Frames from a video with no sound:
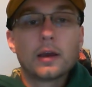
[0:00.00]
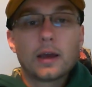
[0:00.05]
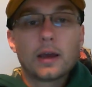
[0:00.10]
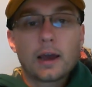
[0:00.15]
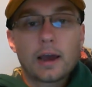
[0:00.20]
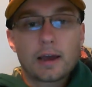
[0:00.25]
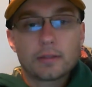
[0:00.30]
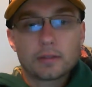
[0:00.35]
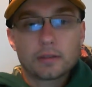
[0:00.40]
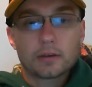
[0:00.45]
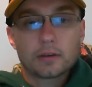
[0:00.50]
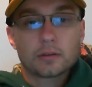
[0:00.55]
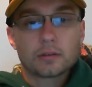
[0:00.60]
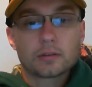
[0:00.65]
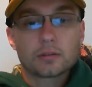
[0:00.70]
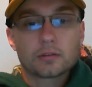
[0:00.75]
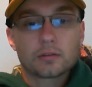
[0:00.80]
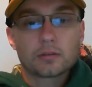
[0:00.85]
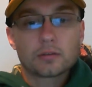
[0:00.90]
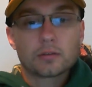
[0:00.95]
at
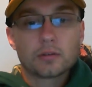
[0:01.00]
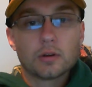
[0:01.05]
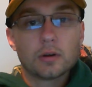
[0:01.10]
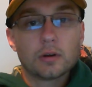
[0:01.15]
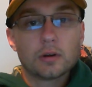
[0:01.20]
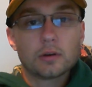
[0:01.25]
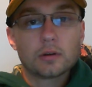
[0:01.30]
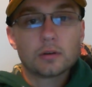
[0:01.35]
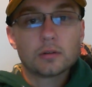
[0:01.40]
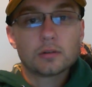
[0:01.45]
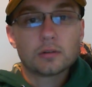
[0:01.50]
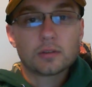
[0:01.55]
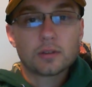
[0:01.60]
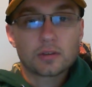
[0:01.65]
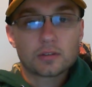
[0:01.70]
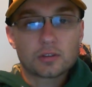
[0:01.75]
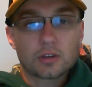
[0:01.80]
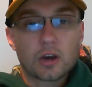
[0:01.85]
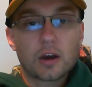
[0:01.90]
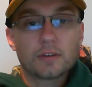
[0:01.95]
this uh,
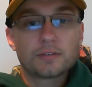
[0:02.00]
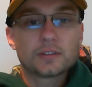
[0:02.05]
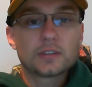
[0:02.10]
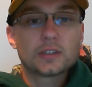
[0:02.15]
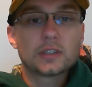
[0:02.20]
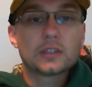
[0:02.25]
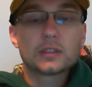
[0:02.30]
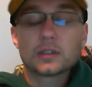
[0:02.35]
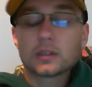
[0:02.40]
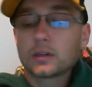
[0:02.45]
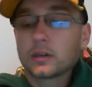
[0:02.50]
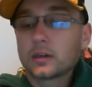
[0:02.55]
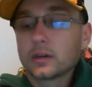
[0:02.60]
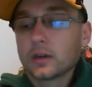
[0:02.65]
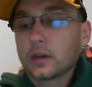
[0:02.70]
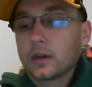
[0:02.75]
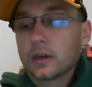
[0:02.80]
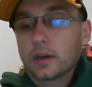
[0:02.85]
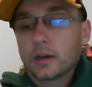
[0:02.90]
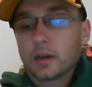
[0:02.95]
this offseason,
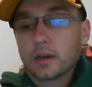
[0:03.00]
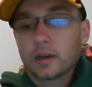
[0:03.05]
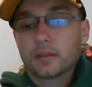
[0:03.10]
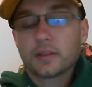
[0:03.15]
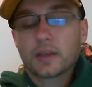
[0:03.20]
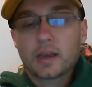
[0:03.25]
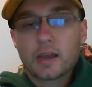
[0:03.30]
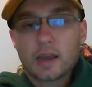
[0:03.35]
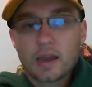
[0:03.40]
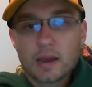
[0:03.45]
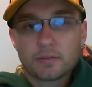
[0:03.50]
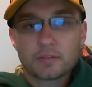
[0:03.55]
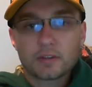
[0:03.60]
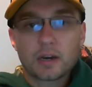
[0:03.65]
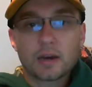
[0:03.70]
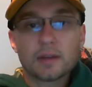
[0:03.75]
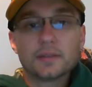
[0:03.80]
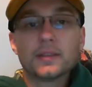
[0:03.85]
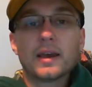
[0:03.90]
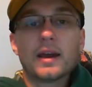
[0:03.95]
and they have
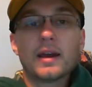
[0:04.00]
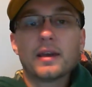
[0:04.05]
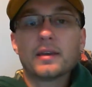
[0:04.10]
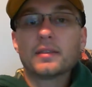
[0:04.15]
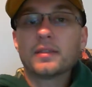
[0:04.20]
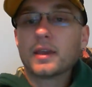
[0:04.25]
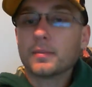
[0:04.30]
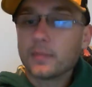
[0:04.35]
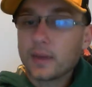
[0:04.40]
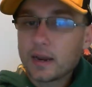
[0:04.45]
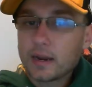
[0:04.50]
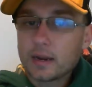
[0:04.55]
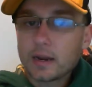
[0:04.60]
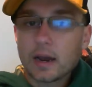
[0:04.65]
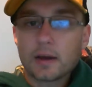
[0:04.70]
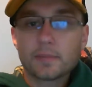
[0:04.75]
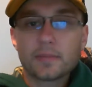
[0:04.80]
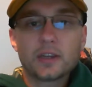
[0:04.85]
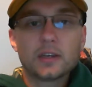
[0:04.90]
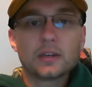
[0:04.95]
done that, and they may
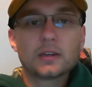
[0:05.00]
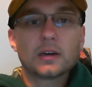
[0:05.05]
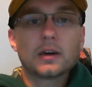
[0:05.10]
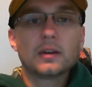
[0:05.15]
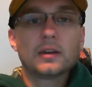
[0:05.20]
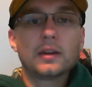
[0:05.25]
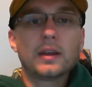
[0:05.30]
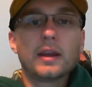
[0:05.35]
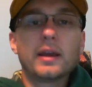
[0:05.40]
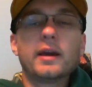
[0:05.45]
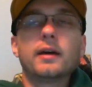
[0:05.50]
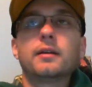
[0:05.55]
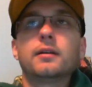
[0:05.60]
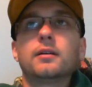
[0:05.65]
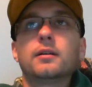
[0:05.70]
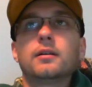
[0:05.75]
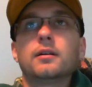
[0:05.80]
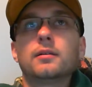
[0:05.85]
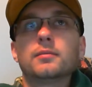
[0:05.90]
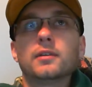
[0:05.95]
not be done yet.
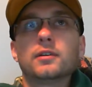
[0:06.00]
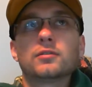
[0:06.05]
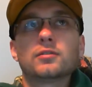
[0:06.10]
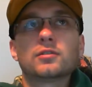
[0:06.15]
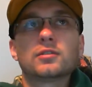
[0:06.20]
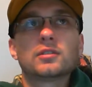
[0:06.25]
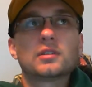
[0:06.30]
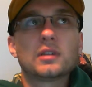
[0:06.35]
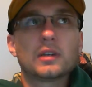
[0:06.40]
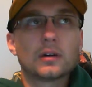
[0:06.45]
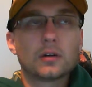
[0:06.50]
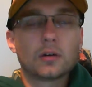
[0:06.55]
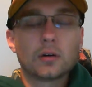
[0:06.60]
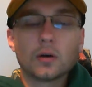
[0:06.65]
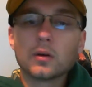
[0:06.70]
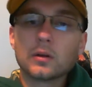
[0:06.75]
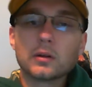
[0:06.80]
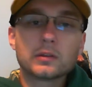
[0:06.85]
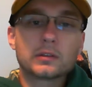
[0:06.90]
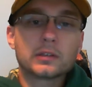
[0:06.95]
Um, there's still
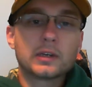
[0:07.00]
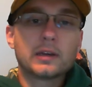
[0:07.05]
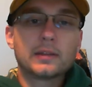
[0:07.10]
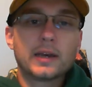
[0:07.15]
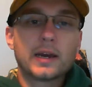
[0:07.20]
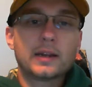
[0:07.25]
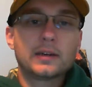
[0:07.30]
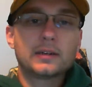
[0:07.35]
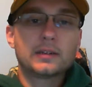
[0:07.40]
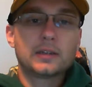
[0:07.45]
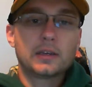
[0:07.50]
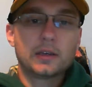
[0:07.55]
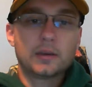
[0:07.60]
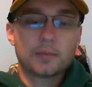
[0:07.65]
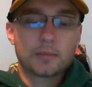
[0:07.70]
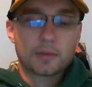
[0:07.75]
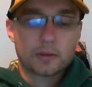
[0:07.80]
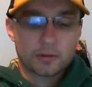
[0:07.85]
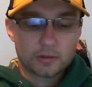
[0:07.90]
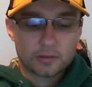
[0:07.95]
holes on that
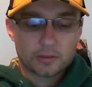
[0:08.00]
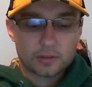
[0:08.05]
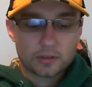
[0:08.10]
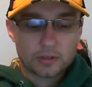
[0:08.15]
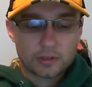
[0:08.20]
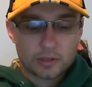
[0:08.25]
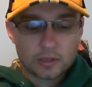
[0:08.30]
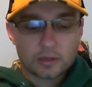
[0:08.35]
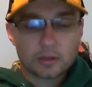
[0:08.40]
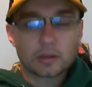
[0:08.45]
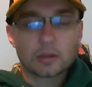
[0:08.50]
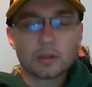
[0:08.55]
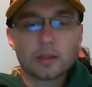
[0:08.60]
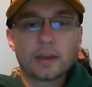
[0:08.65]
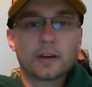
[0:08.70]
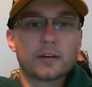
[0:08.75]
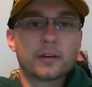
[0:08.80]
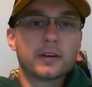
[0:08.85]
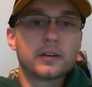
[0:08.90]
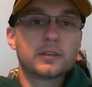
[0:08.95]
team. There are still
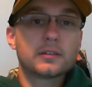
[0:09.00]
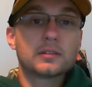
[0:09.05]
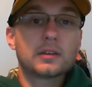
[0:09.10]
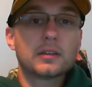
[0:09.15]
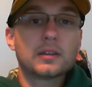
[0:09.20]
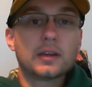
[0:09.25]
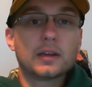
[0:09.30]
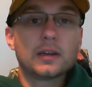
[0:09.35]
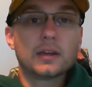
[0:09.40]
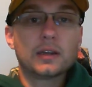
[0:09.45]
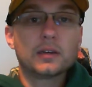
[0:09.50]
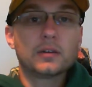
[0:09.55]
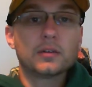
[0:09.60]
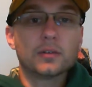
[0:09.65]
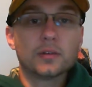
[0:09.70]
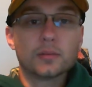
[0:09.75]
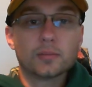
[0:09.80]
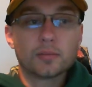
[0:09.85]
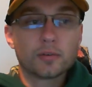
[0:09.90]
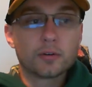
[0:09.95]
areas that they need
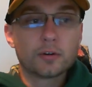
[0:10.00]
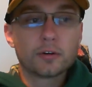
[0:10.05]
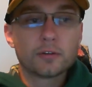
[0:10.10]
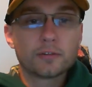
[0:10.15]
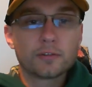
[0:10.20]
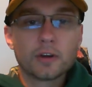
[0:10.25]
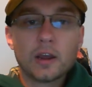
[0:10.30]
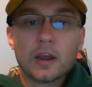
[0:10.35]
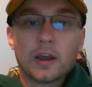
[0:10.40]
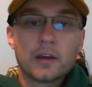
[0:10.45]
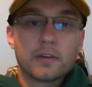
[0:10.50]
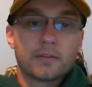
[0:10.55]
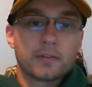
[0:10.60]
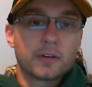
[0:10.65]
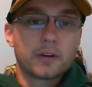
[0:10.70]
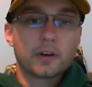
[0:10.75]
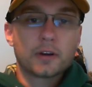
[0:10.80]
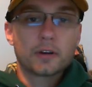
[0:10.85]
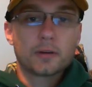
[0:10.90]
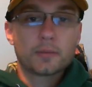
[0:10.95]
to improve if
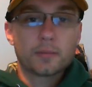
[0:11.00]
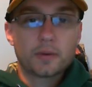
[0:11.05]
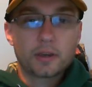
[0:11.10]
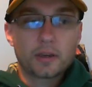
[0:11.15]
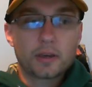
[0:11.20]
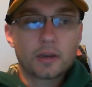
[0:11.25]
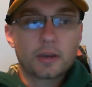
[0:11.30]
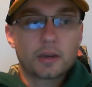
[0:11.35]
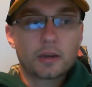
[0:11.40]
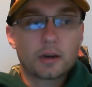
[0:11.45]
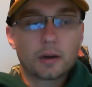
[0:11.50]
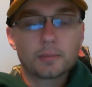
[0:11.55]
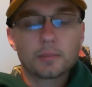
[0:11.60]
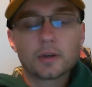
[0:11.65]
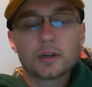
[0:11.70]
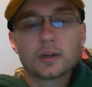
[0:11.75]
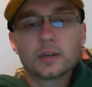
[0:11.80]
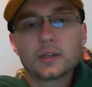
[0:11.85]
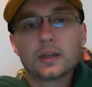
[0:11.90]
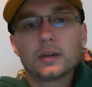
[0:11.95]
they're going to be a cup
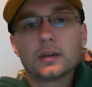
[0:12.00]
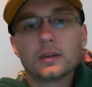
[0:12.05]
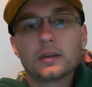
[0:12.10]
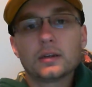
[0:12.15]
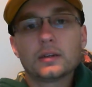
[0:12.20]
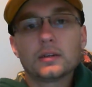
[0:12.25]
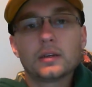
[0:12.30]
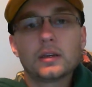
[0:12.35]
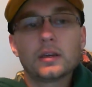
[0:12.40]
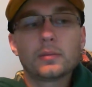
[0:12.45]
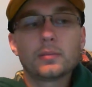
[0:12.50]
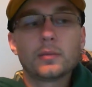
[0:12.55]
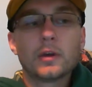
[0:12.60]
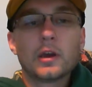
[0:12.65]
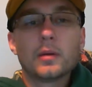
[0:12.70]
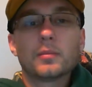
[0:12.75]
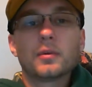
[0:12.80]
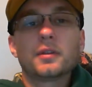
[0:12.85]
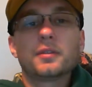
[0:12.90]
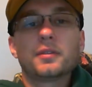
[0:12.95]
contending team,
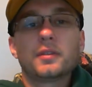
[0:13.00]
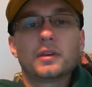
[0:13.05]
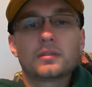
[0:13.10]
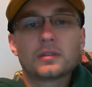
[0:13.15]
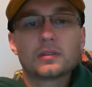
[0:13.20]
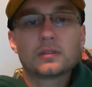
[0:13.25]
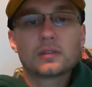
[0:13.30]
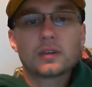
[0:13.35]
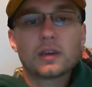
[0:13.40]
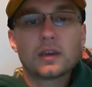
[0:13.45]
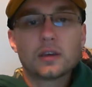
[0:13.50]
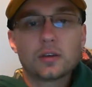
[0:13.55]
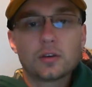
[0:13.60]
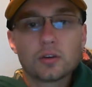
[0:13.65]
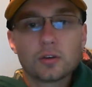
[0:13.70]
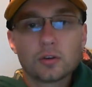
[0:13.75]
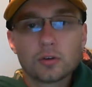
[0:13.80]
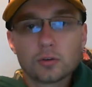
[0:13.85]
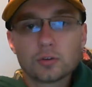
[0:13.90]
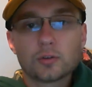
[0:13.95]
but this is a
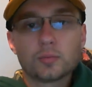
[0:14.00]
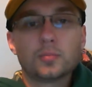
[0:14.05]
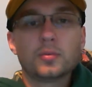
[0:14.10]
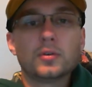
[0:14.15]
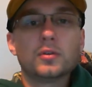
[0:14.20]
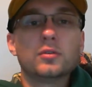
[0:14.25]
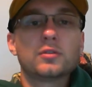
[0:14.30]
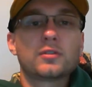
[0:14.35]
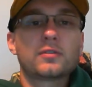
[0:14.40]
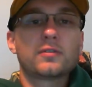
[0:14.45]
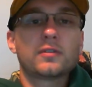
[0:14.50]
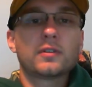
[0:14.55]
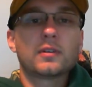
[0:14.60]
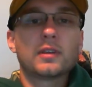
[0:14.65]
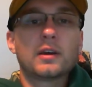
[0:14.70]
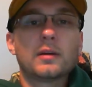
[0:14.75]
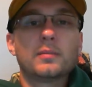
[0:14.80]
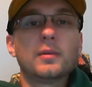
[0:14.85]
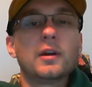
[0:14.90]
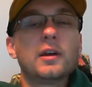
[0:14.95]
huge boost for
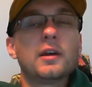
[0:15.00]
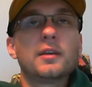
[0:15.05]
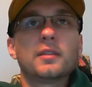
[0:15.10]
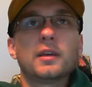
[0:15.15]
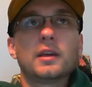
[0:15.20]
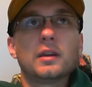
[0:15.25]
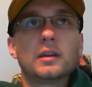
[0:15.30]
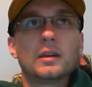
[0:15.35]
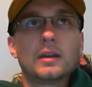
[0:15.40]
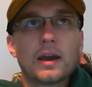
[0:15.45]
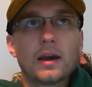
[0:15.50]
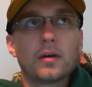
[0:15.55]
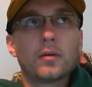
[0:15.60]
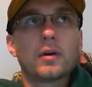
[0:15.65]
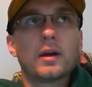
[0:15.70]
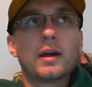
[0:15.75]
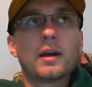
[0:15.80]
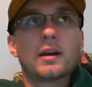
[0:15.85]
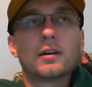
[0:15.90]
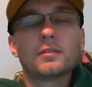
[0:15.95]
them. They now
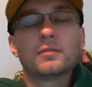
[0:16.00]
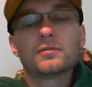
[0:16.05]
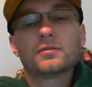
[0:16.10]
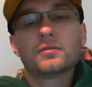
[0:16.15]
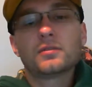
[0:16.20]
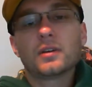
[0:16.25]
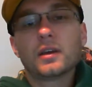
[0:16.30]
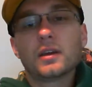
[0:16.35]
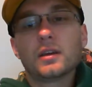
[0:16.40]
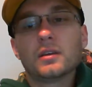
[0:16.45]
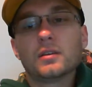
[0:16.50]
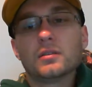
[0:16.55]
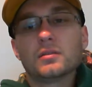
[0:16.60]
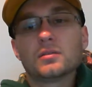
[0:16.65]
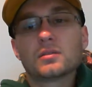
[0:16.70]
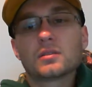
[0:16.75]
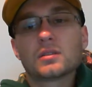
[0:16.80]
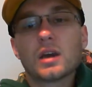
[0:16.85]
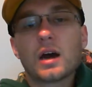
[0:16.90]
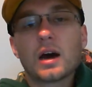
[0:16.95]
have a
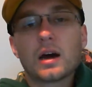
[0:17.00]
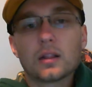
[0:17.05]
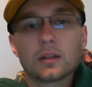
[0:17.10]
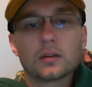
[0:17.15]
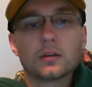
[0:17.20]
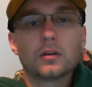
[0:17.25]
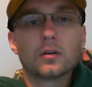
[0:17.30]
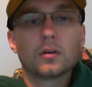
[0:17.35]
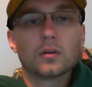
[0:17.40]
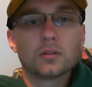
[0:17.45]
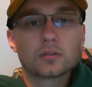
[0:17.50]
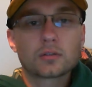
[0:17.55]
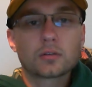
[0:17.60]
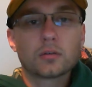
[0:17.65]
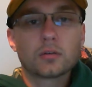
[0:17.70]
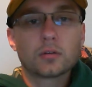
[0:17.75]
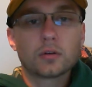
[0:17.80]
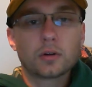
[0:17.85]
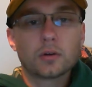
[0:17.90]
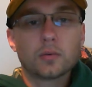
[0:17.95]
solid goal
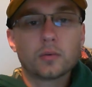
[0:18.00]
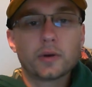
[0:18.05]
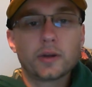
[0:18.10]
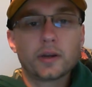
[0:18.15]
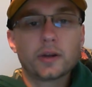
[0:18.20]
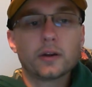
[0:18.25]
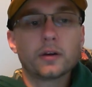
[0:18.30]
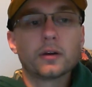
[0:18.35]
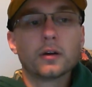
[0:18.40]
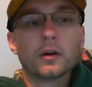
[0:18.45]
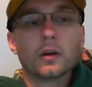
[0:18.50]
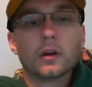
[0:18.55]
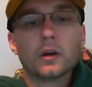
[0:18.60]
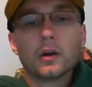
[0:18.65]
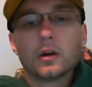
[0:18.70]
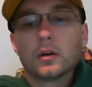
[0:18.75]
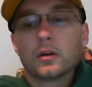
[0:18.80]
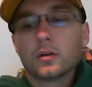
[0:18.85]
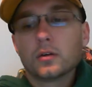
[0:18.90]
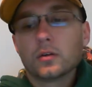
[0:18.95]
scoring winger
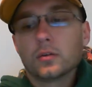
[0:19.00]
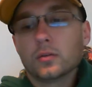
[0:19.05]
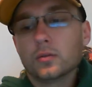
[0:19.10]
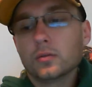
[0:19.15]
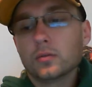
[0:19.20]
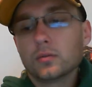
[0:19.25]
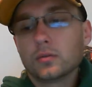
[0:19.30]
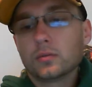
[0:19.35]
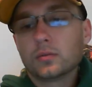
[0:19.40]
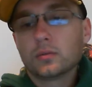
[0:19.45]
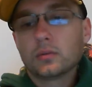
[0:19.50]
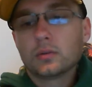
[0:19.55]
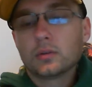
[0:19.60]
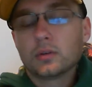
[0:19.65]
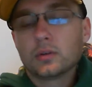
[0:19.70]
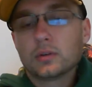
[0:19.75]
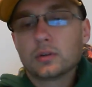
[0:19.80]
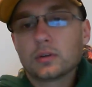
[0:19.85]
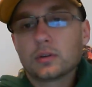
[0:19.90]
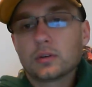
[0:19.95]
who
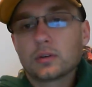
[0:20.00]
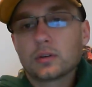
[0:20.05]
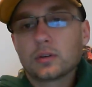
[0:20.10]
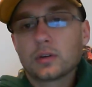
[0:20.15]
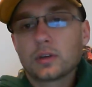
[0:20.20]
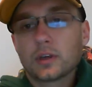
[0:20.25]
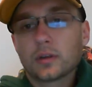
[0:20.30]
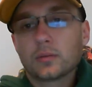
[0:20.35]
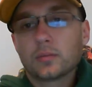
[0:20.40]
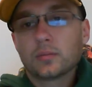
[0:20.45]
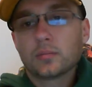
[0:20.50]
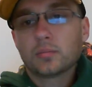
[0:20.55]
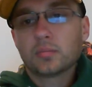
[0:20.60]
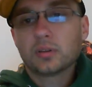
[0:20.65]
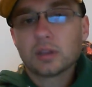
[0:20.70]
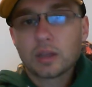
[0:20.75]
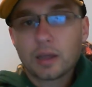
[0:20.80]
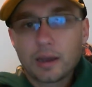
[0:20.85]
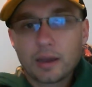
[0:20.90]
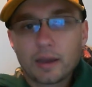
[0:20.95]
can
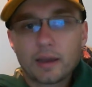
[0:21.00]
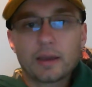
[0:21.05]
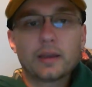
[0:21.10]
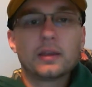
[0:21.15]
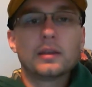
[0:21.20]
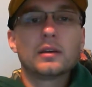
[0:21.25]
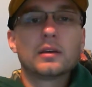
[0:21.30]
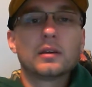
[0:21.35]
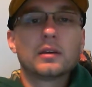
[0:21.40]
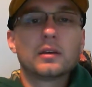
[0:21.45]
play